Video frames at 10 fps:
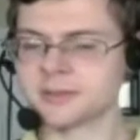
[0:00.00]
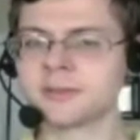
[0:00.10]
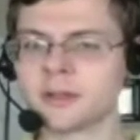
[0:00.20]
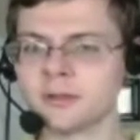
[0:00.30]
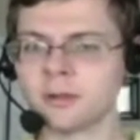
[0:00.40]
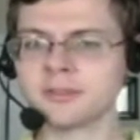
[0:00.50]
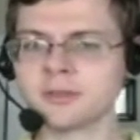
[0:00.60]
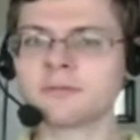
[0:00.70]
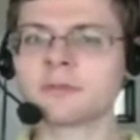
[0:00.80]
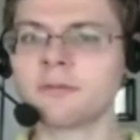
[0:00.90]
They can all
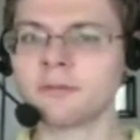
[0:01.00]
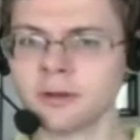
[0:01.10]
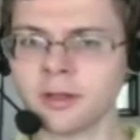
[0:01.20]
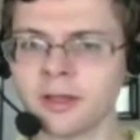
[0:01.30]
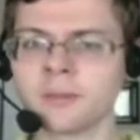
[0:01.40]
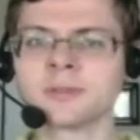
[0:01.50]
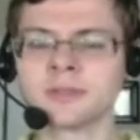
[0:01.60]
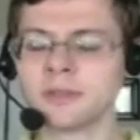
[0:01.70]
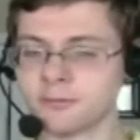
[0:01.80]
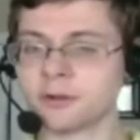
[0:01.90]
serve different aims,
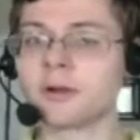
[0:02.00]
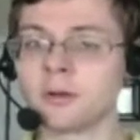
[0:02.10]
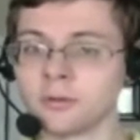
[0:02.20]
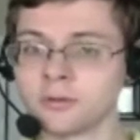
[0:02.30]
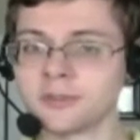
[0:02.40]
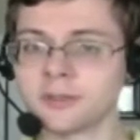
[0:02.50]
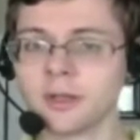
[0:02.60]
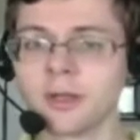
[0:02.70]
different goals.